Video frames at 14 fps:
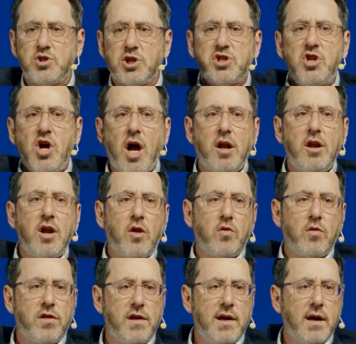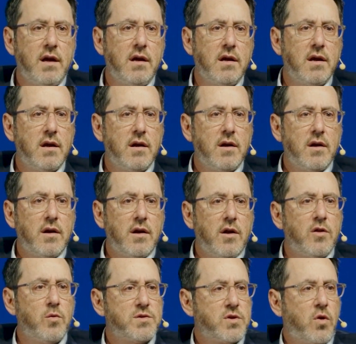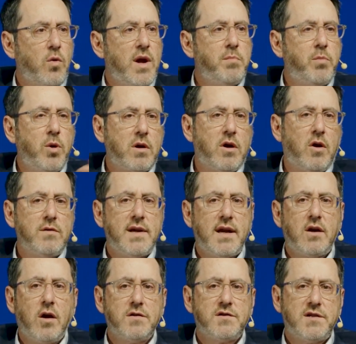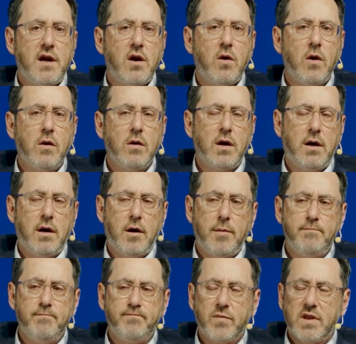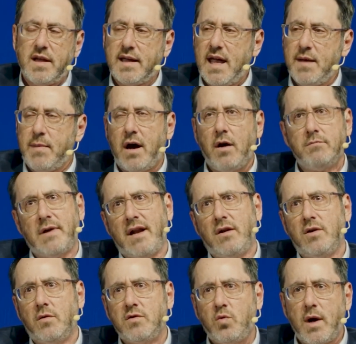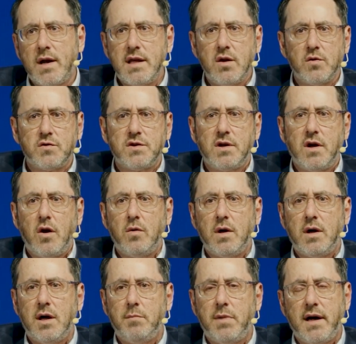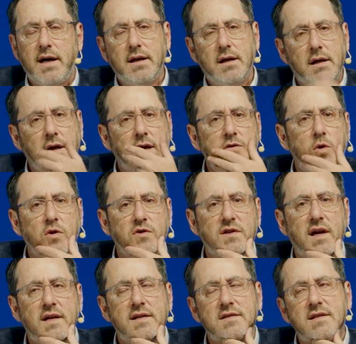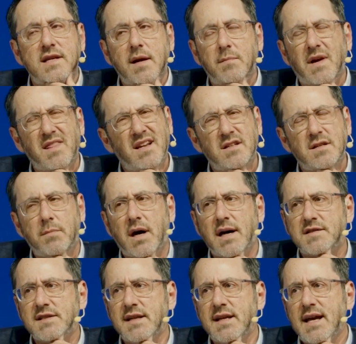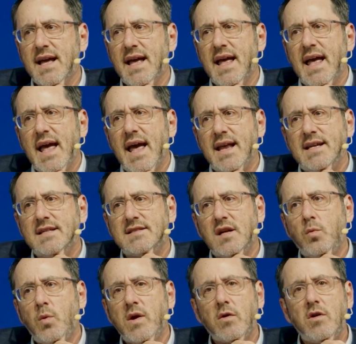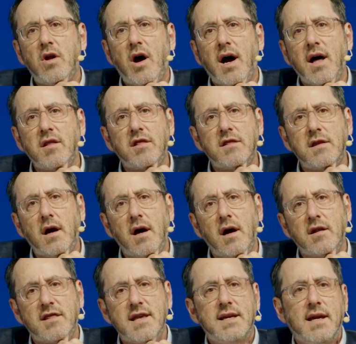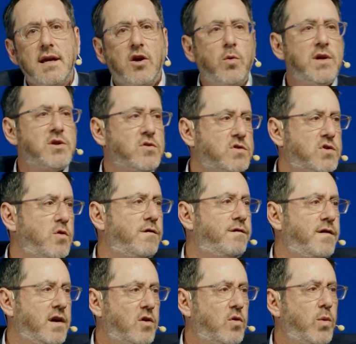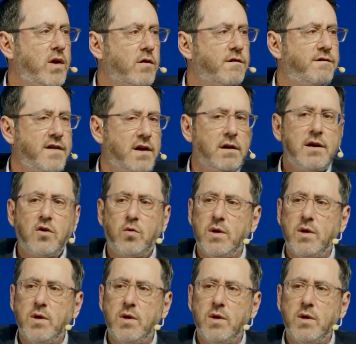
They're just not another thing. There was a great book called Descartes' Error that came out, 20 years ago by a neuroscientist named, I think, Damasi. And he said, we are not thinking creatures who feel, we are feeling